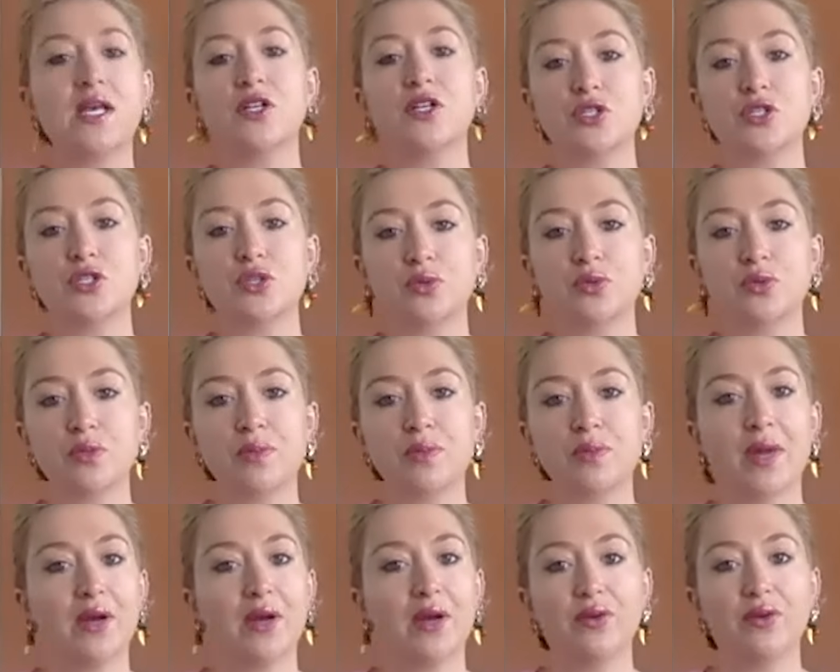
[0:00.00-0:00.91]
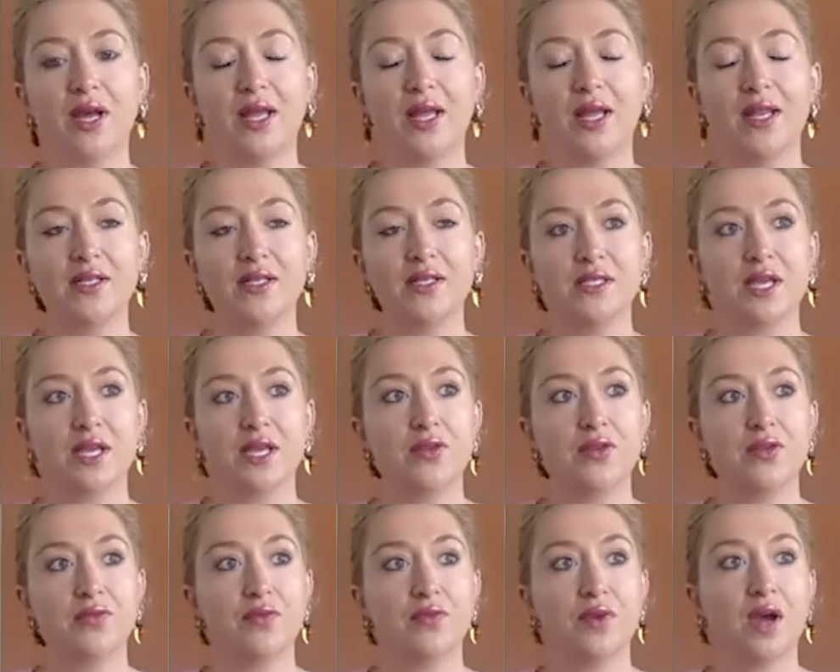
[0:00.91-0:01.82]
such a talked about and
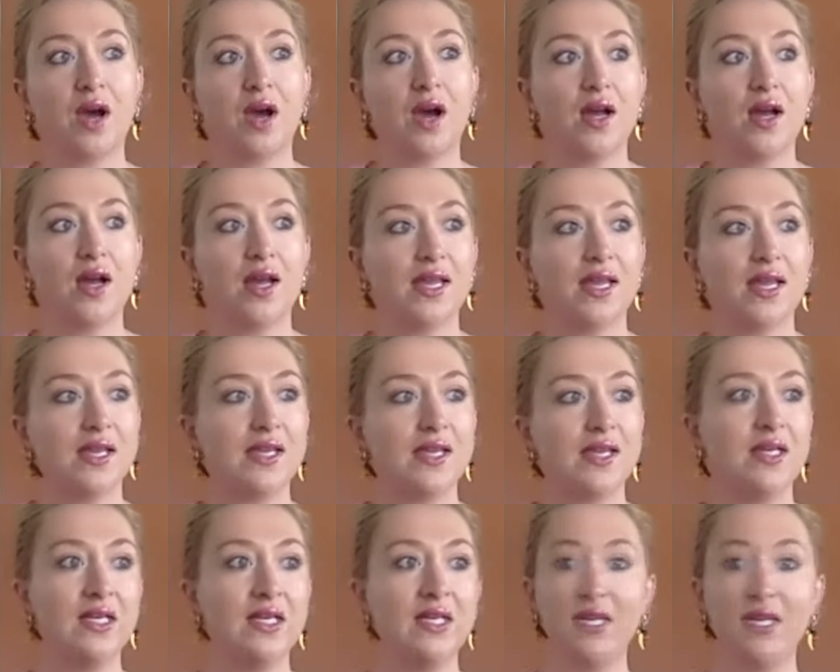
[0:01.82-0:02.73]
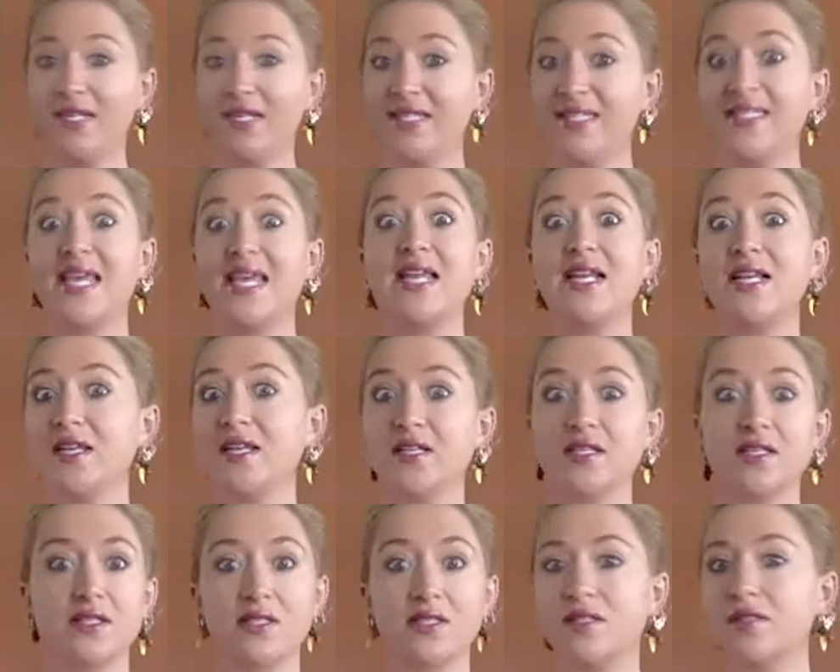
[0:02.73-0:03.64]
kind of high
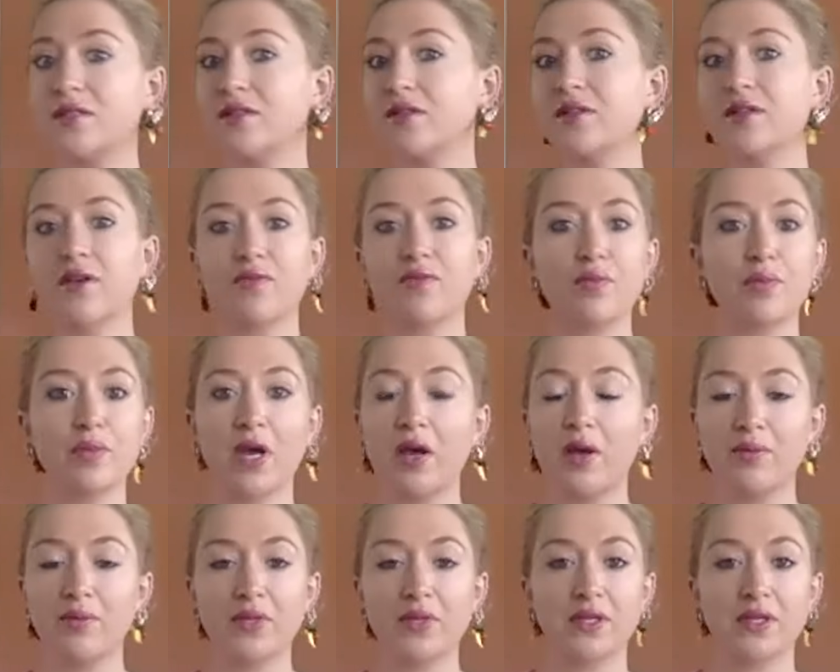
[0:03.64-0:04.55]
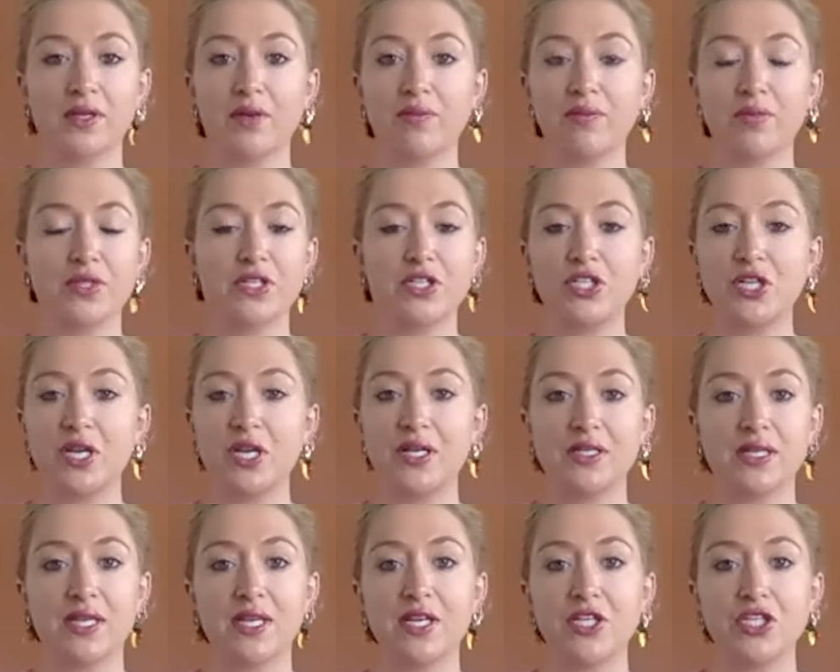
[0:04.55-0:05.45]
salient government up the government
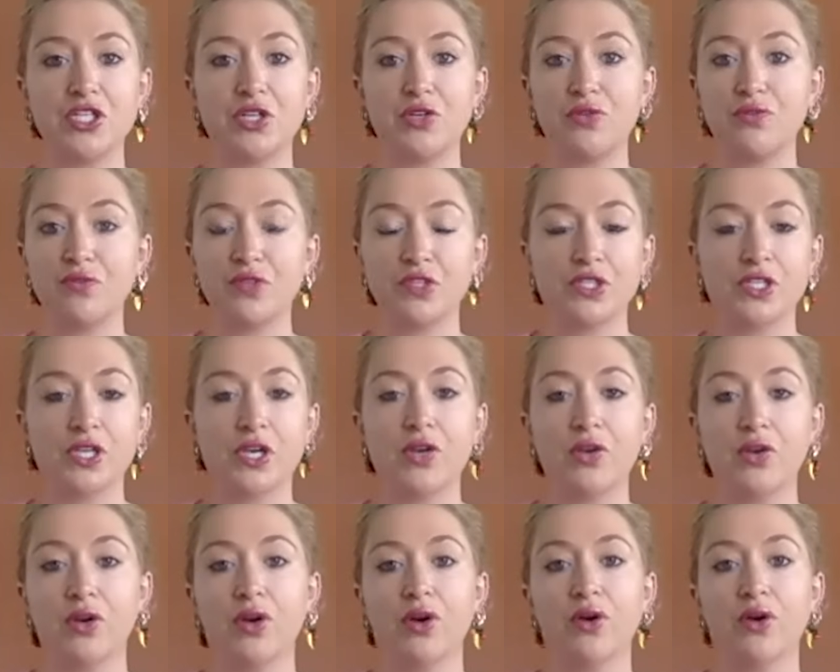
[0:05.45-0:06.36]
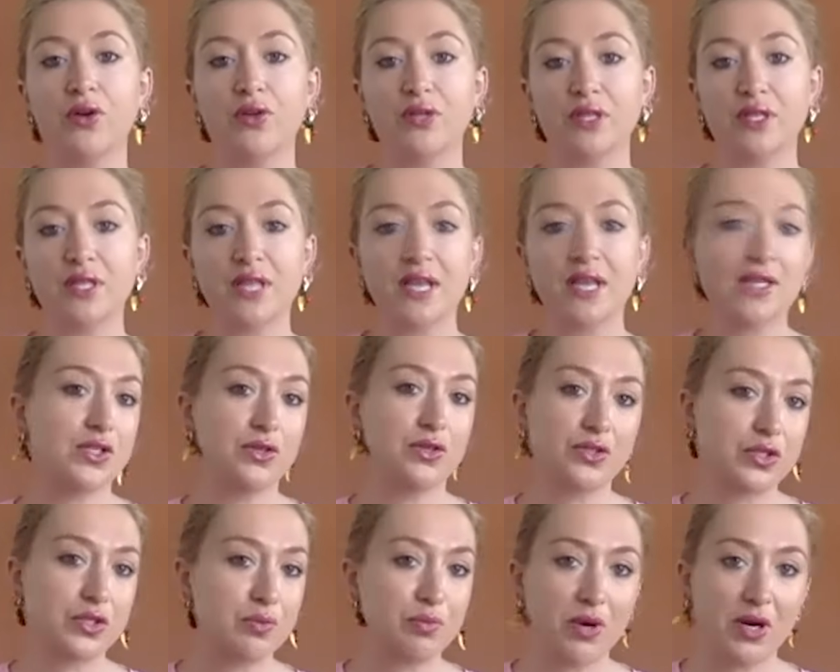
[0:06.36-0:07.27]
agenda issue for so long that that's
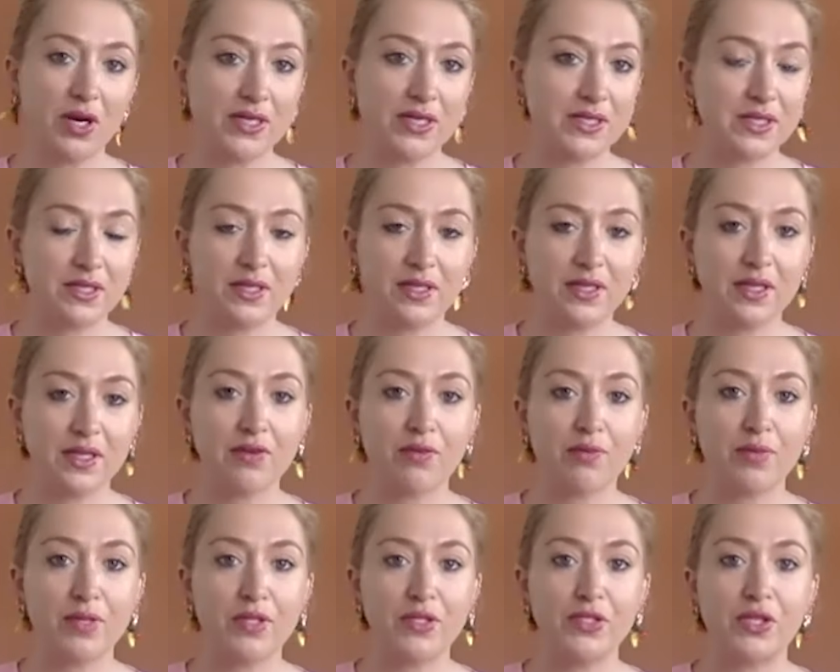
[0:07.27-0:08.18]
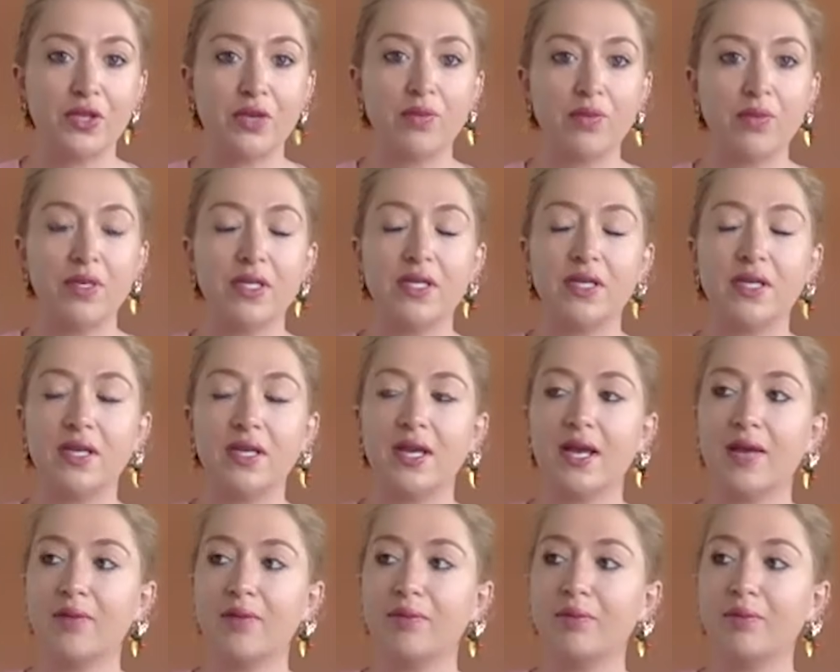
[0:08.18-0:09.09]
not surprising that there have been so many
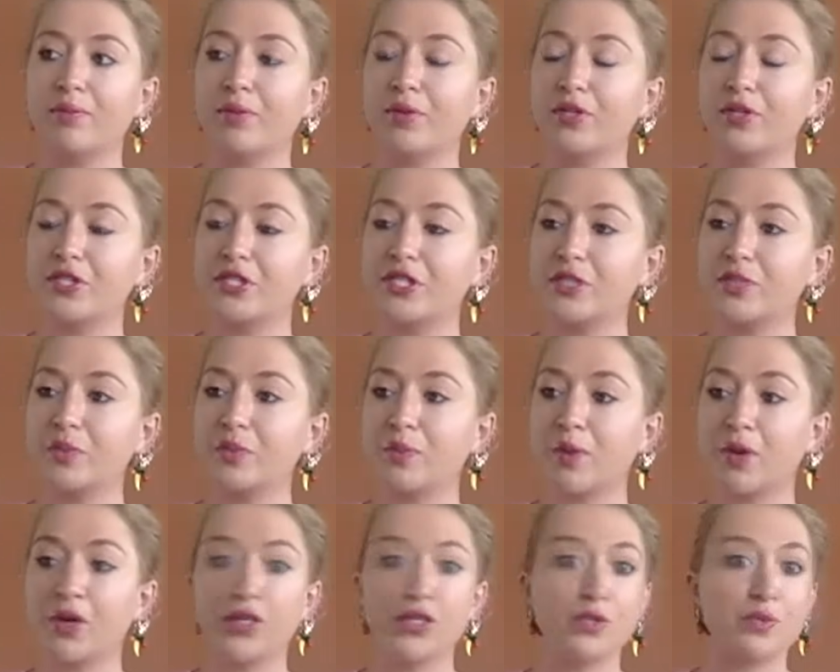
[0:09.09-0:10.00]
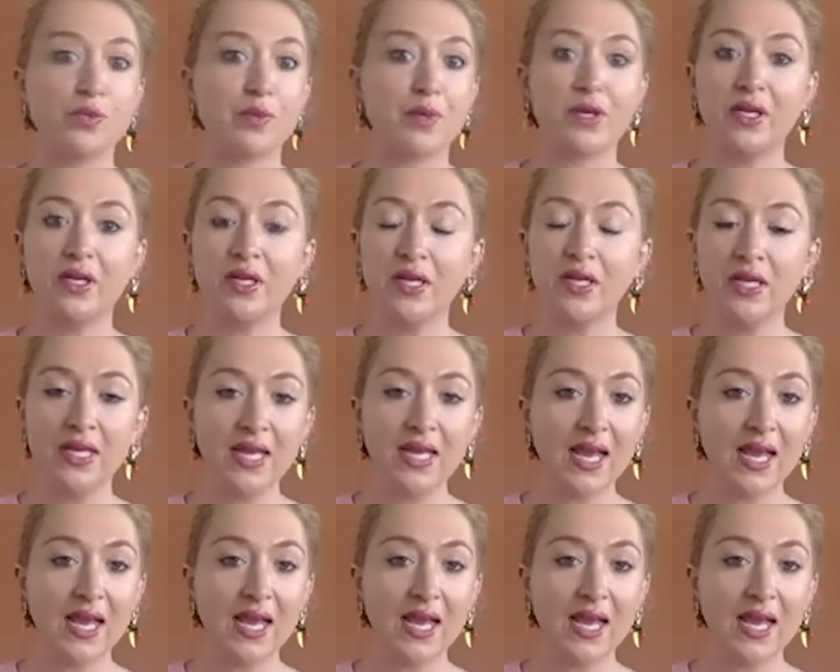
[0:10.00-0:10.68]
policies proposed. But